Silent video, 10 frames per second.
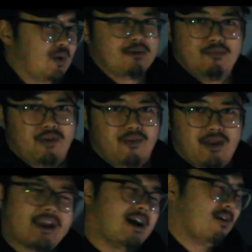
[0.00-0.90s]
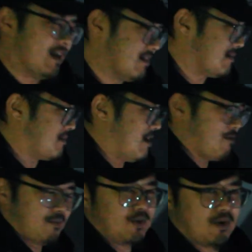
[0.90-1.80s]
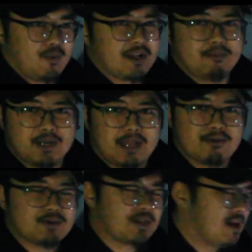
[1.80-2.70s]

in the morning right now, and I don't really want to wake up the neighbors.